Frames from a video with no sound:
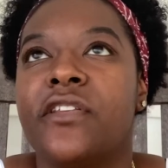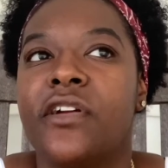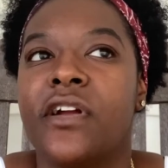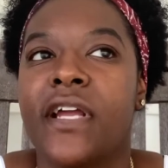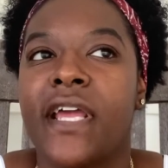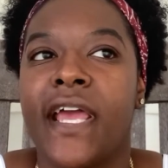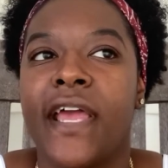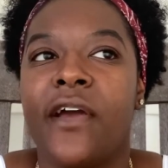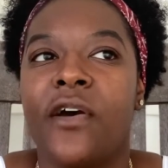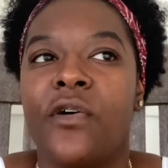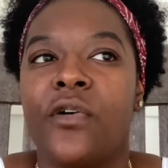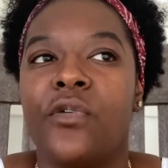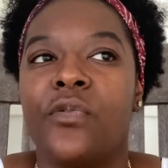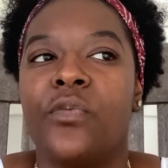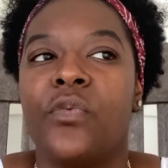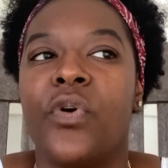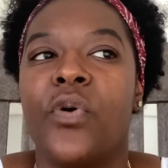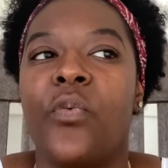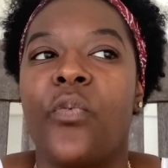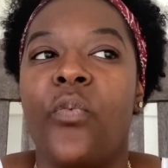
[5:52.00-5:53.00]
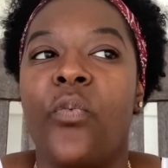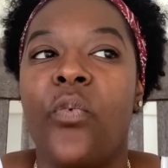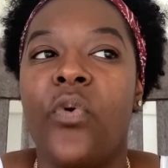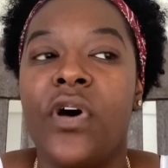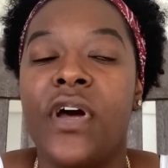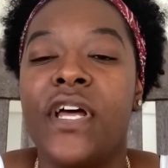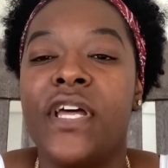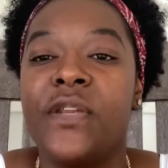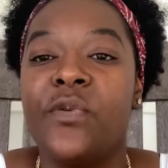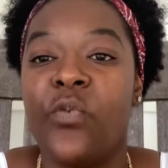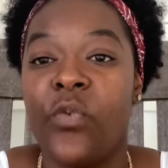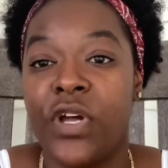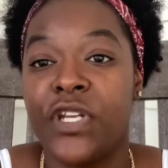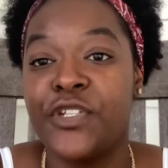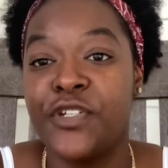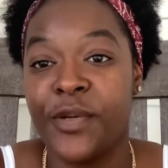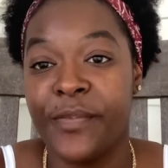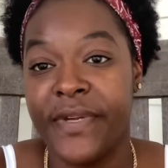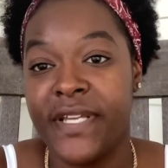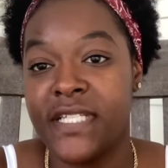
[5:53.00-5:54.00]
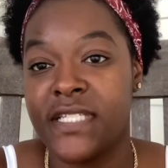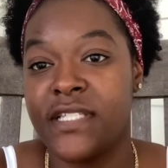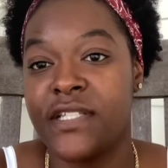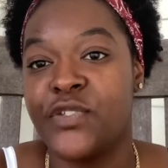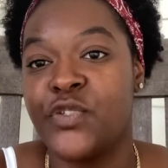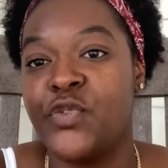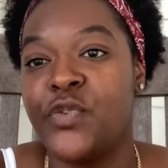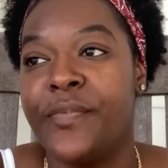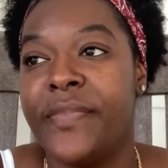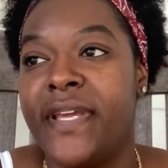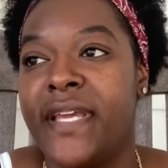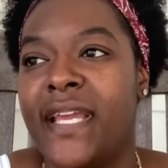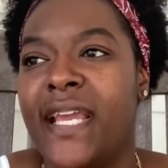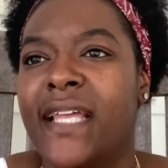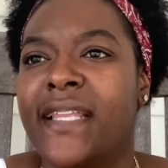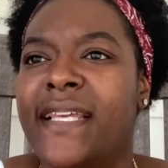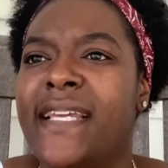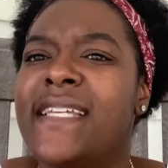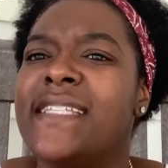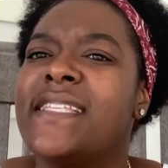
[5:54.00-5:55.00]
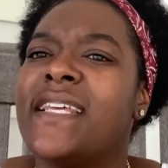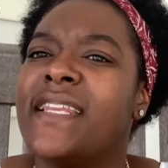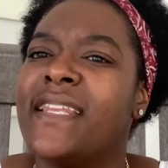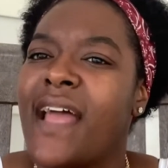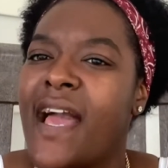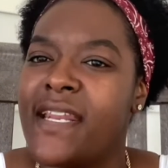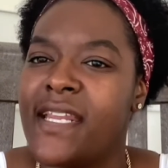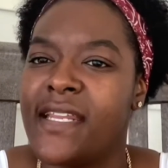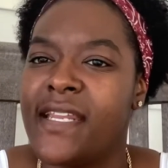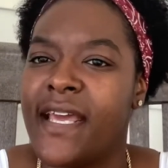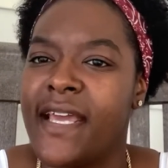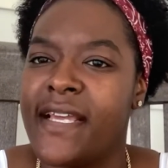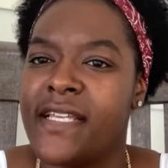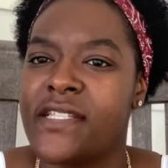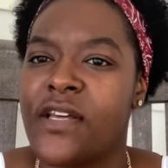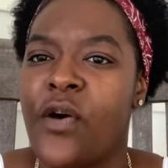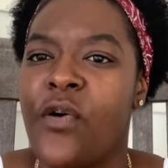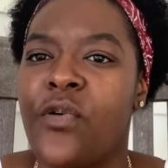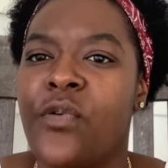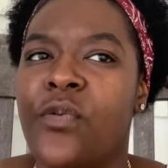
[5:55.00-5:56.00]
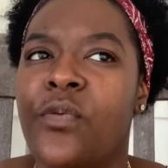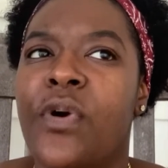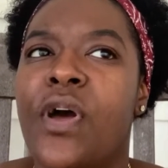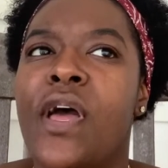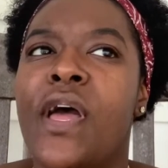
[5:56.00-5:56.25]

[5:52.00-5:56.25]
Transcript: account would want your business to be at least 90 days old.